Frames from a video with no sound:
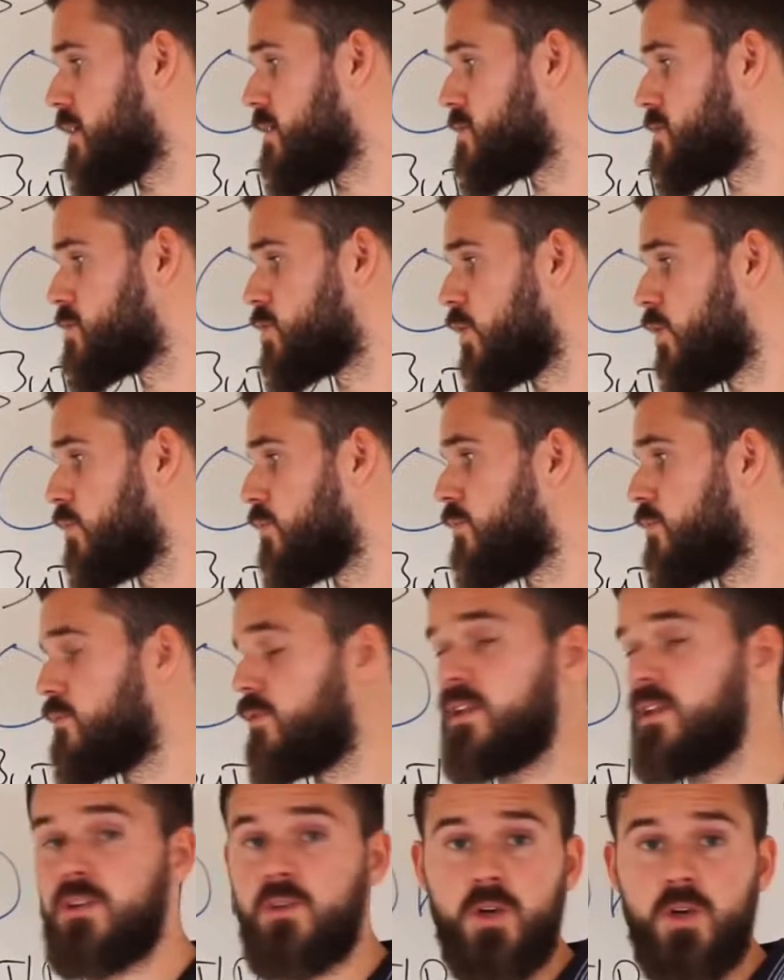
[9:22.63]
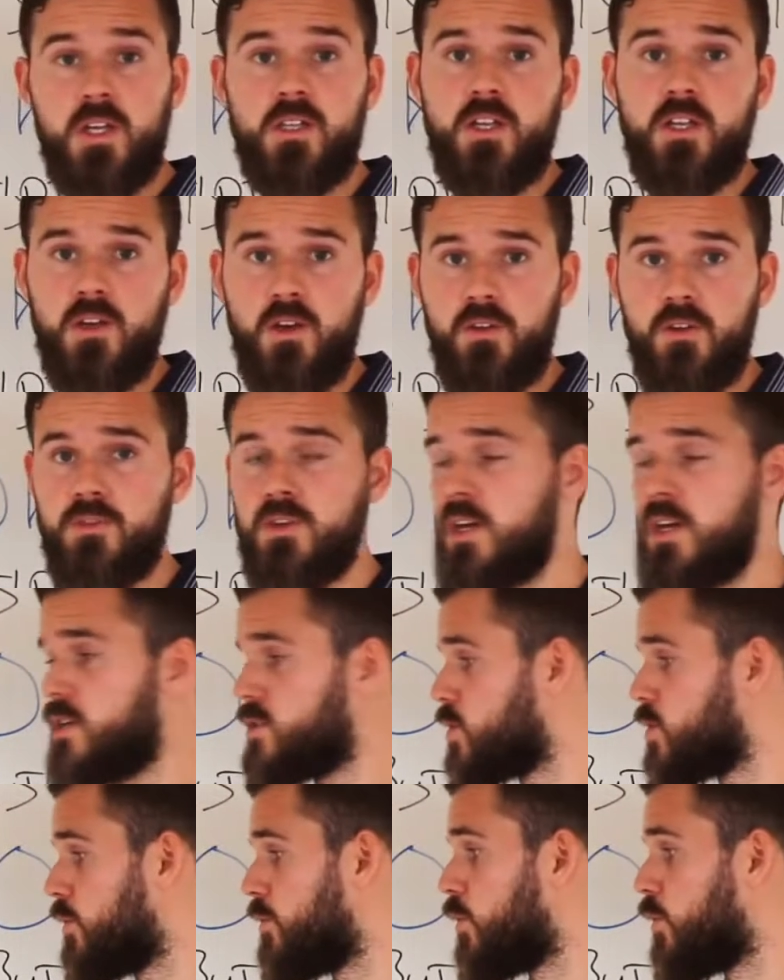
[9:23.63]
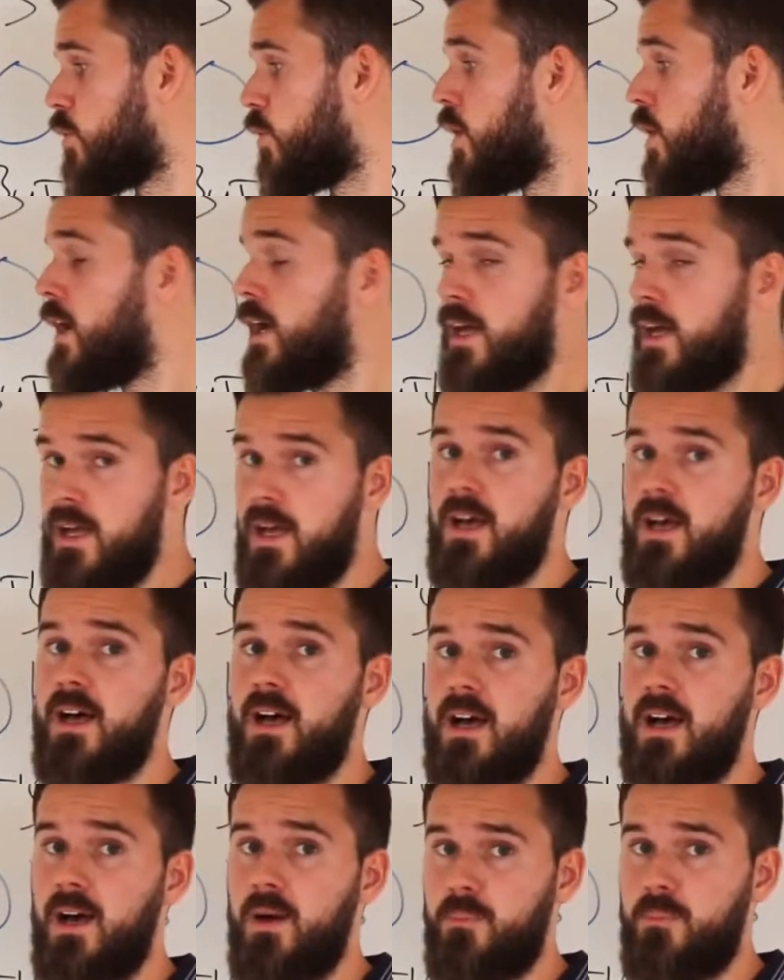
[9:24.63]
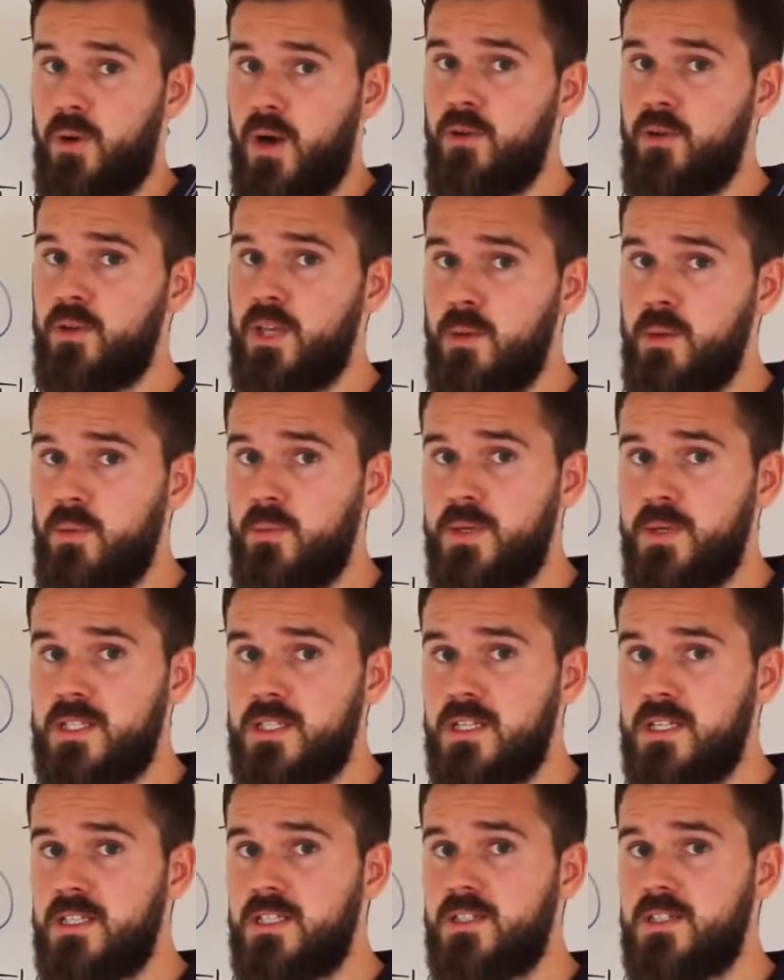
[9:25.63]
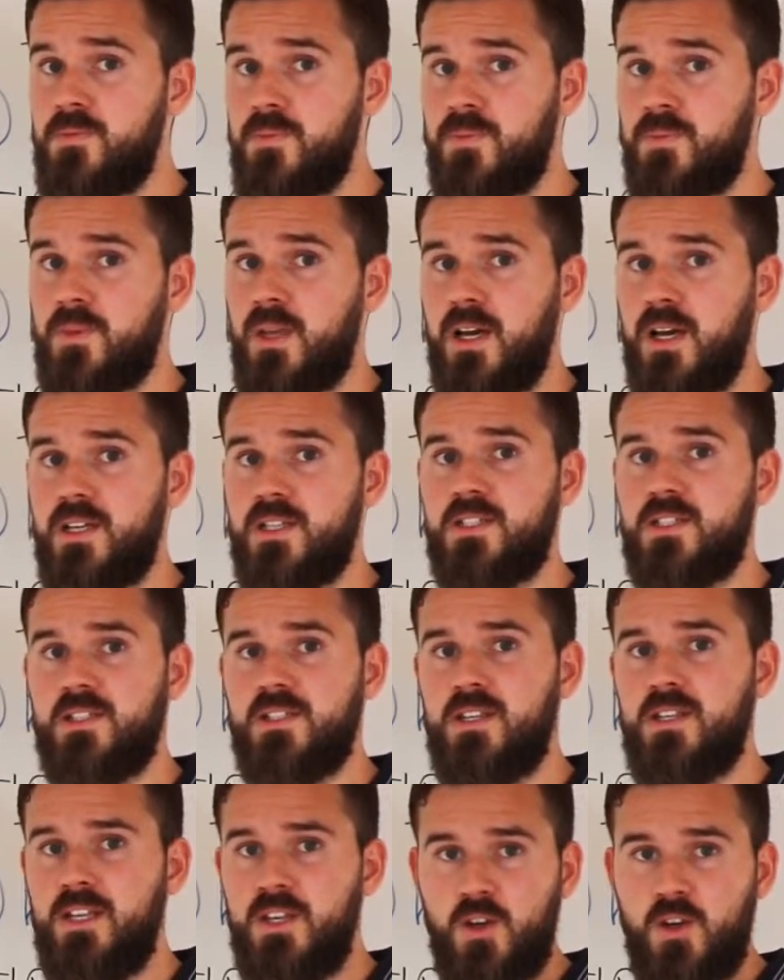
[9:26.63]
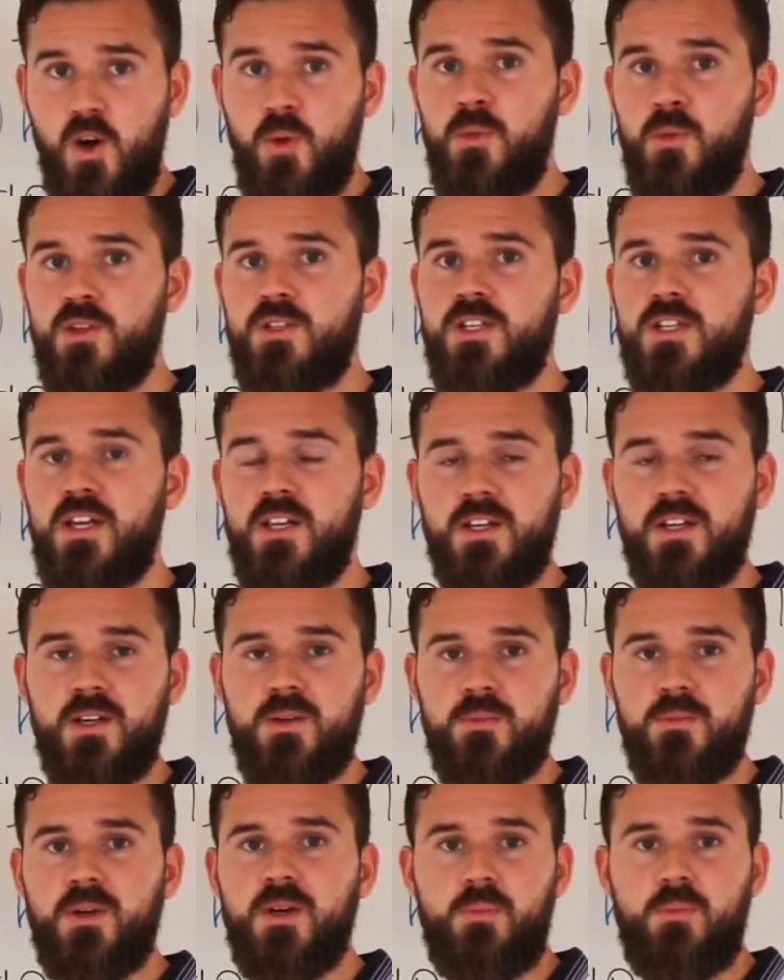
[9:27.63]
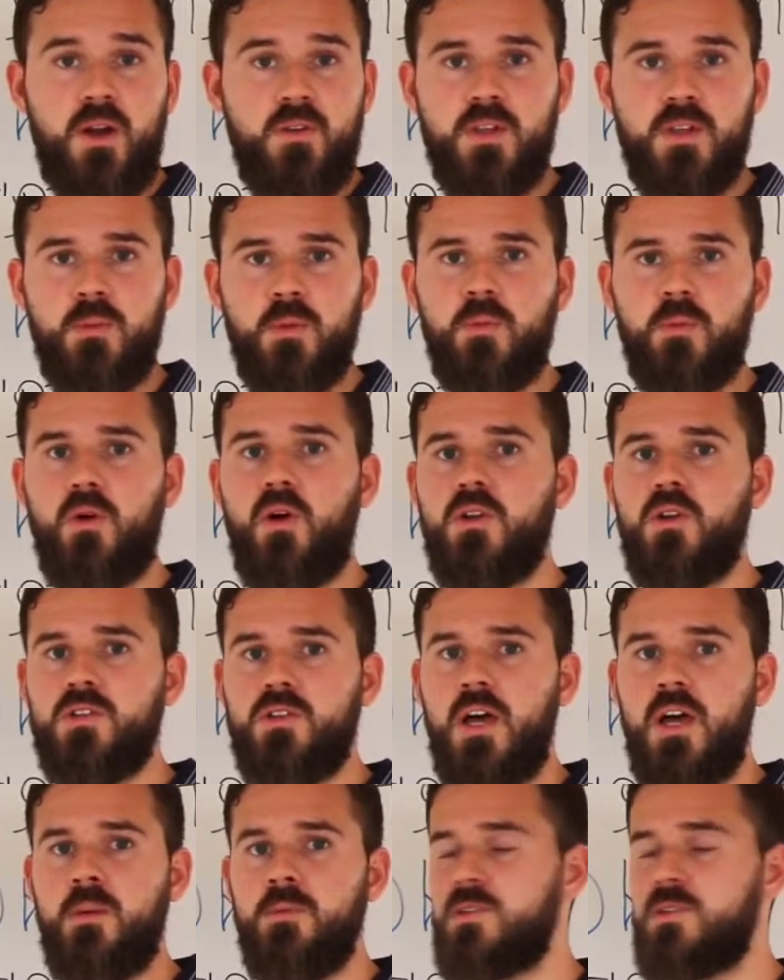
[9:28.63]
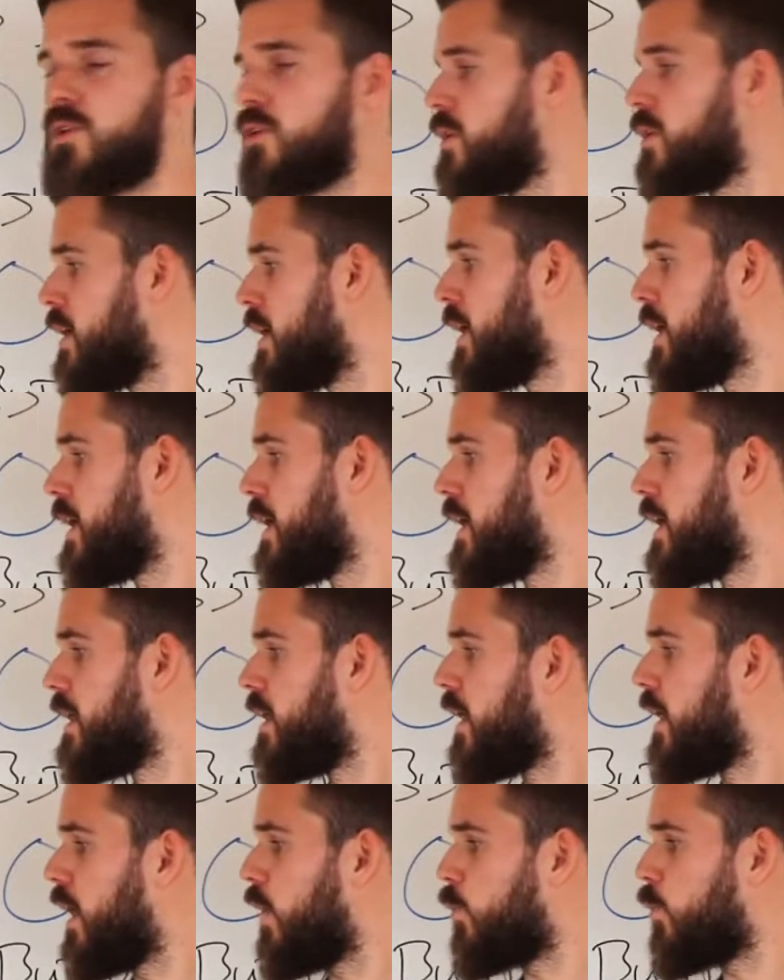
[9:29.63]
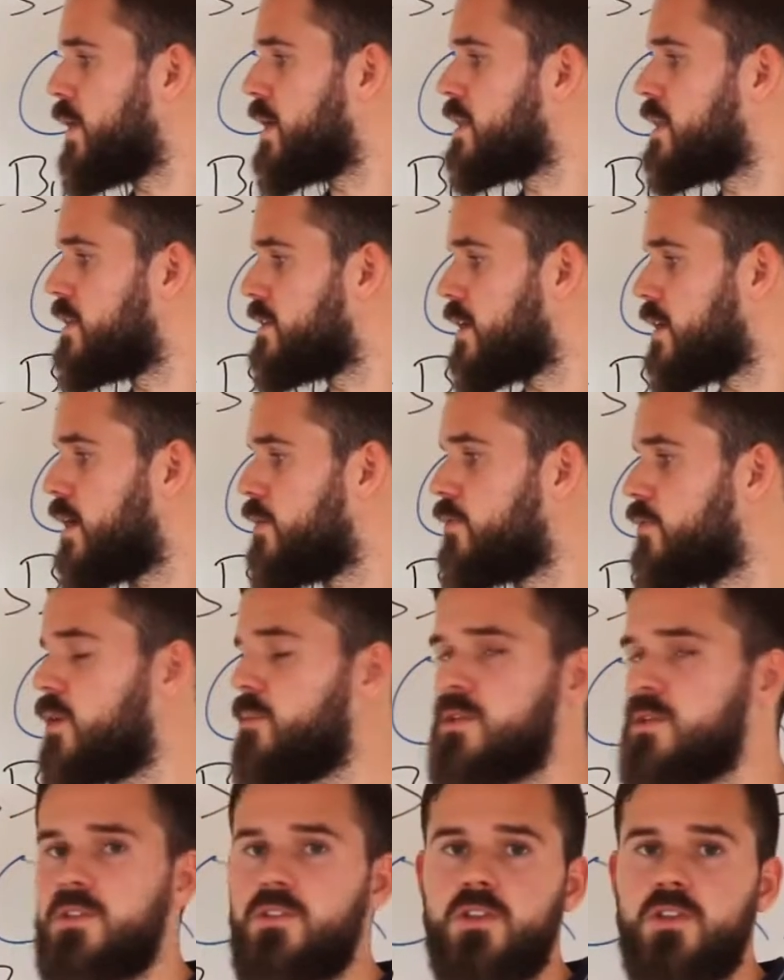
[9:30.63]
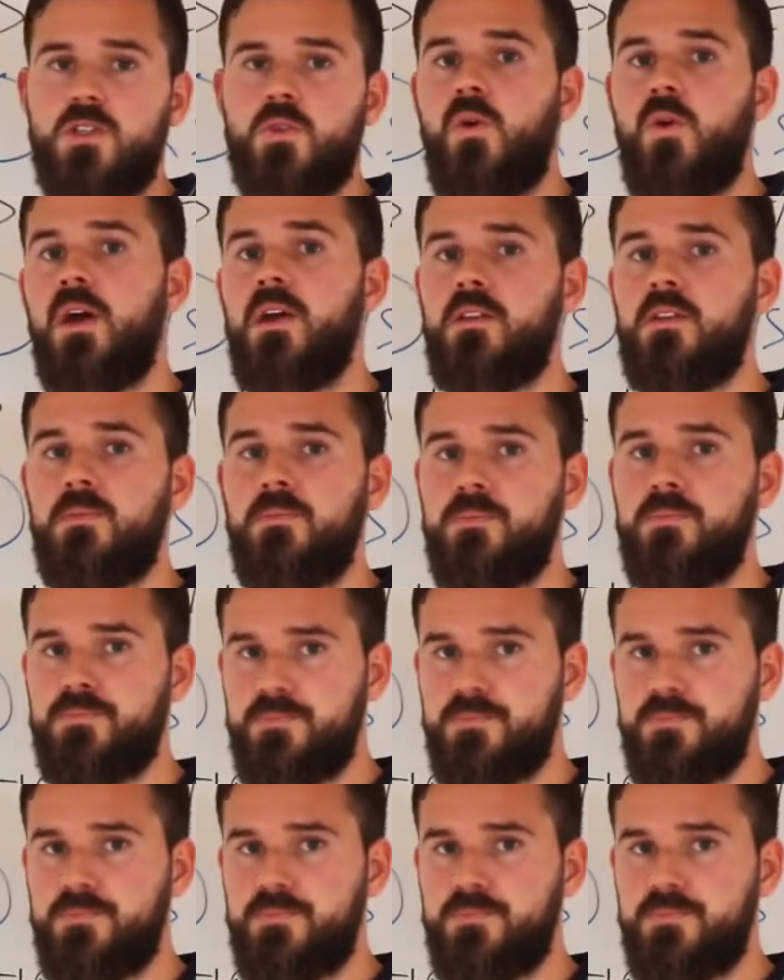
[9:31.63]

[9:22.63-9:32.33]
solve it quickly enough. So for a private label business, e-commerce selling private label products on Amazon, a weekly time frame is just right,